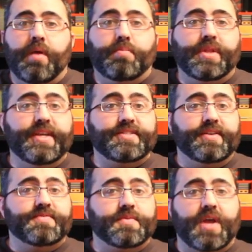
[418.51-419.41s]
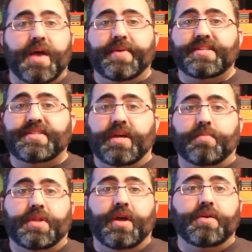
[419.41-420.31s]
Please leave some comments down
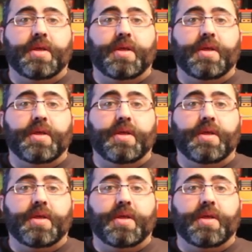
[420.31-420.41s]
below.